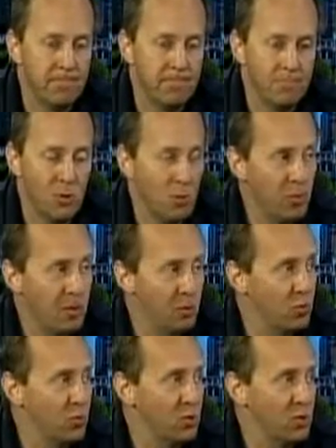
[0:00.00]
nobody
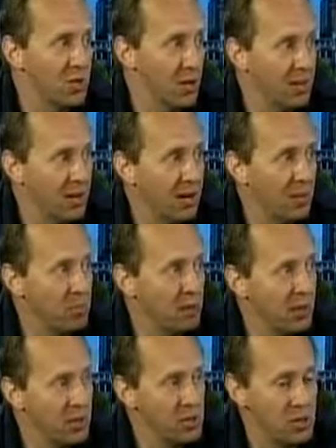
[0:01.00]
else was stepping up, and
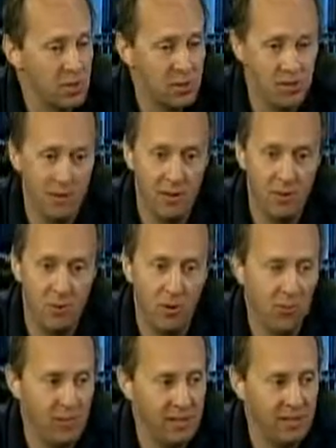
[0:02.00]
I just said, well,
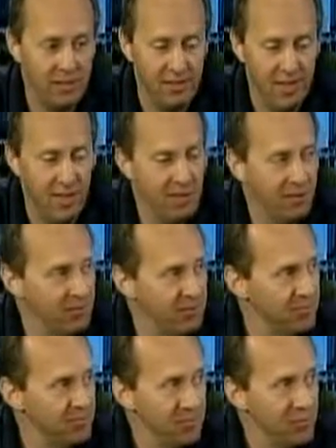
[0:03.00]
we can't
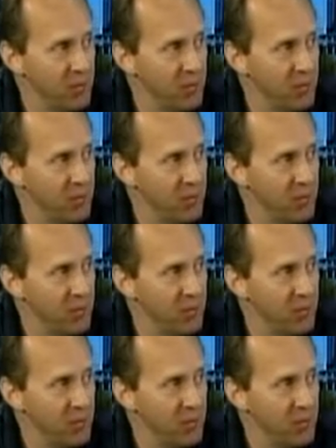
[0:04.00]
have that.